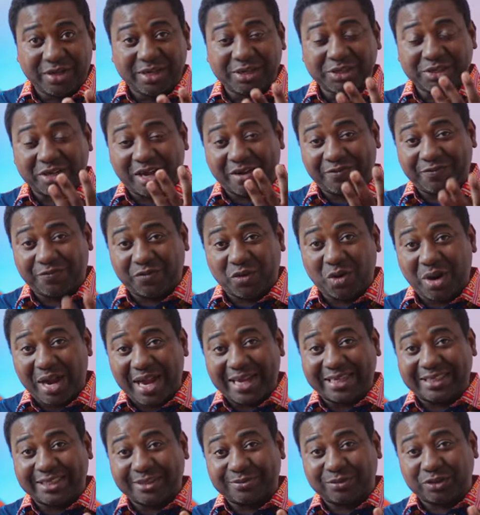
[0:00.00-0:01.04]
You have four
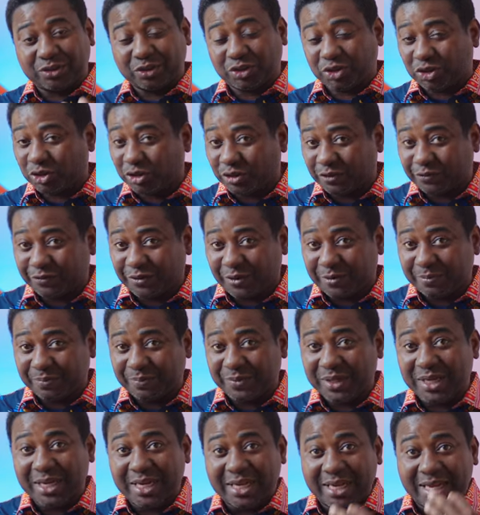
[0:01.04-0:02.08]
items to choose from,
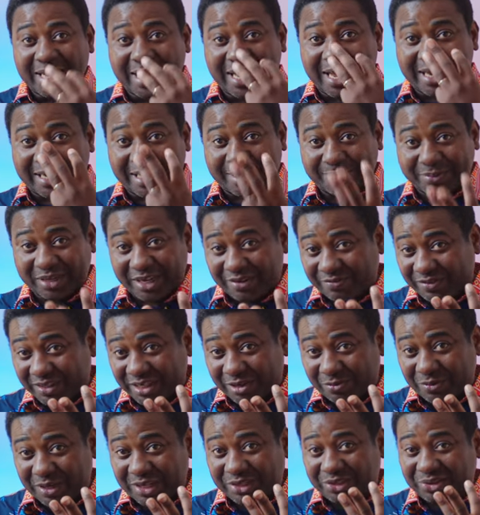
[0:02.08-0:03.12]
and I'm giving
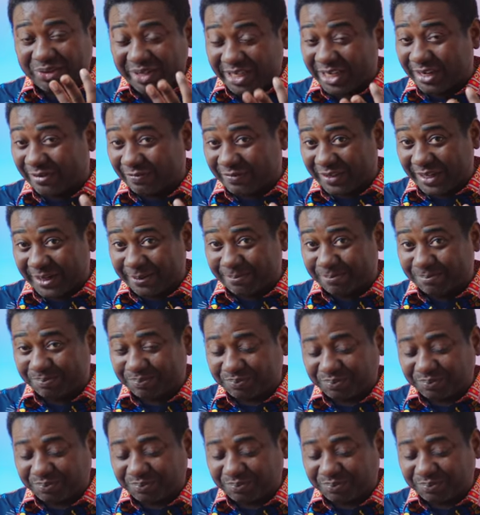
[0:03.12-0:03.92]
away three of them,